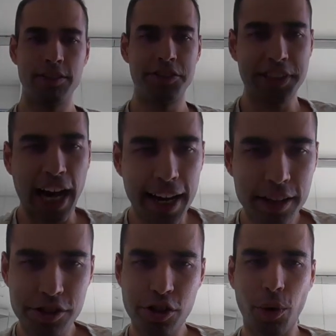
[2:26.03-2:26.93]

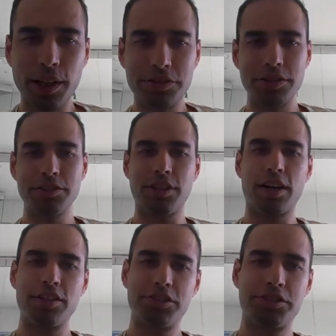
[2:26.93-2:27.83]
Style choices
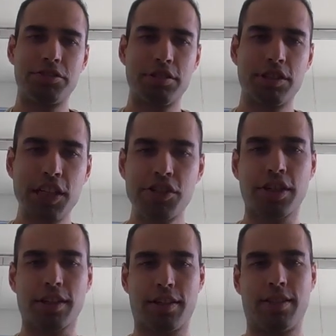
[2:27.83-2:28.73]
are
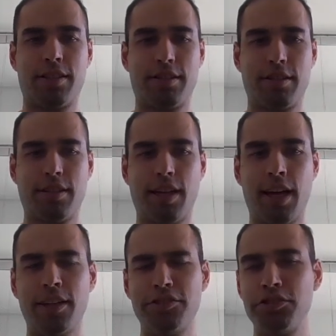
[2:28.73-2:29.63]
strategic.
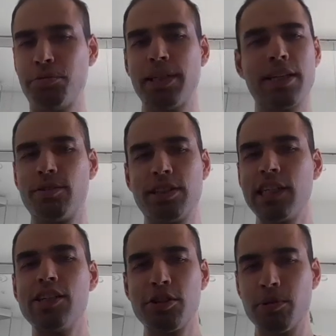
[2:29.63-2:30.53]
And this is what they don't
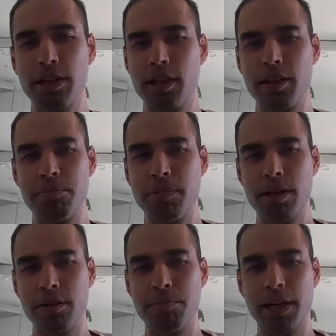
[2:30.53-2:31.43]
teach you in
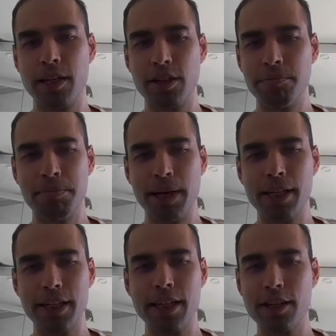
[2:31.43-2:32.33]
the
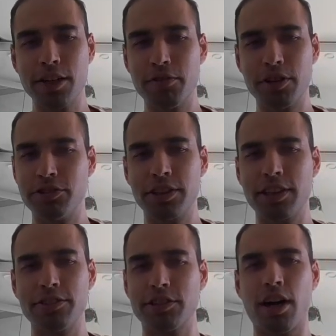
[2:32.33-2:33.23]
big league
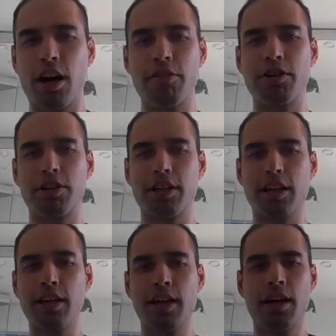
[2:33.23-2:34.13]
universities at Harvard
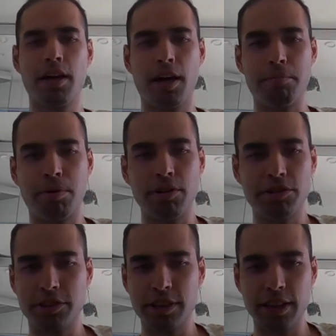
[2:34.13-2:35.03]
and
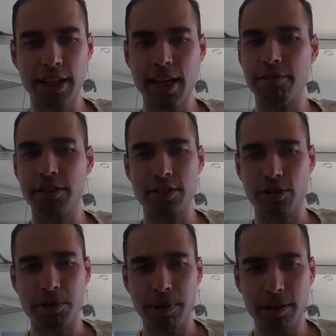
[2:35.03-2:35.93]
Princeton. They never
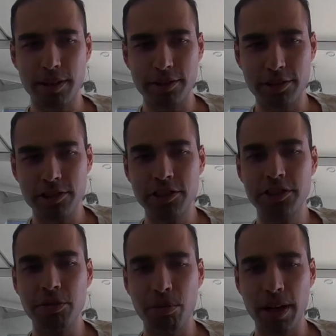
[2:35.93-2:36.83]
talk about this. This
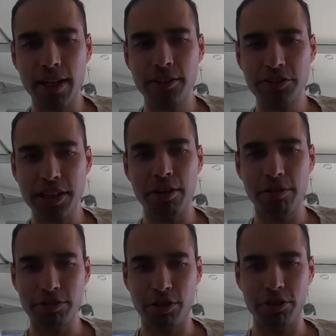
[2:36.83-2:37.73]
is the real
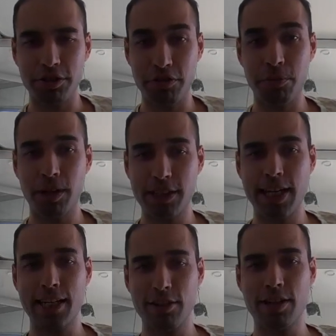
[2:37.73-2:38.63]
secret sauce. If you want
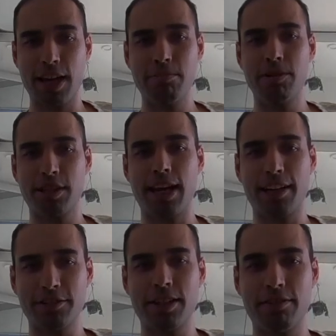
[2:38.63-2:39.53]
to take your game to the
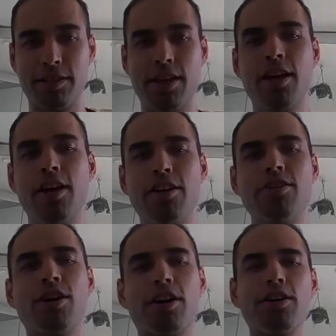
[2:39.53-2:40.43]
next level,
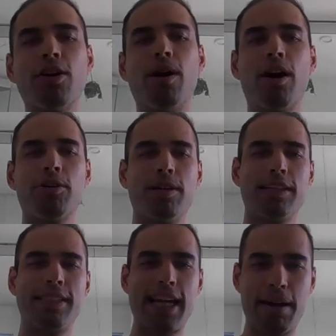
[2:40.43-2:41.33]
you got to know how to
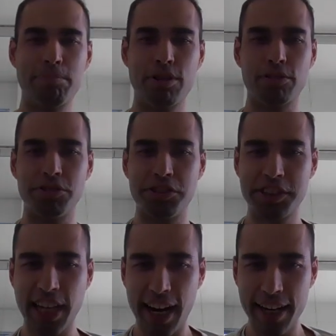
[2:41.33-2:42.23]
adapt your
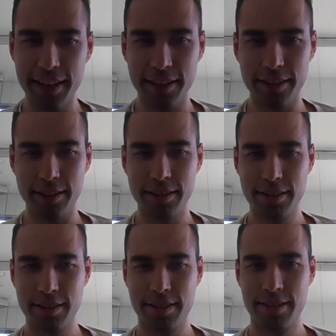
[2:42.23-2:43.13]
style
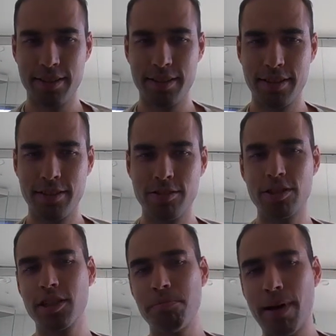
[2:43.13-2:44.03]
to
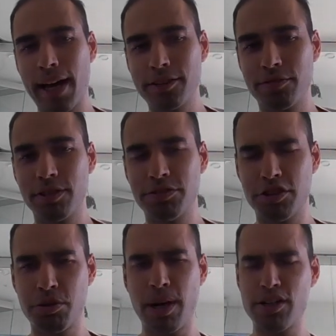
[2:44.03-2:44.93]
the demands of the
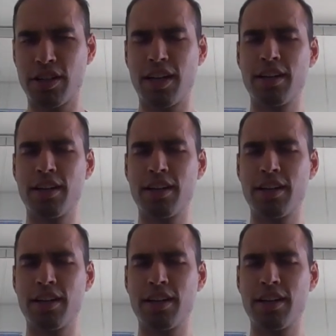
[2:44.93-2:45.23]
situation.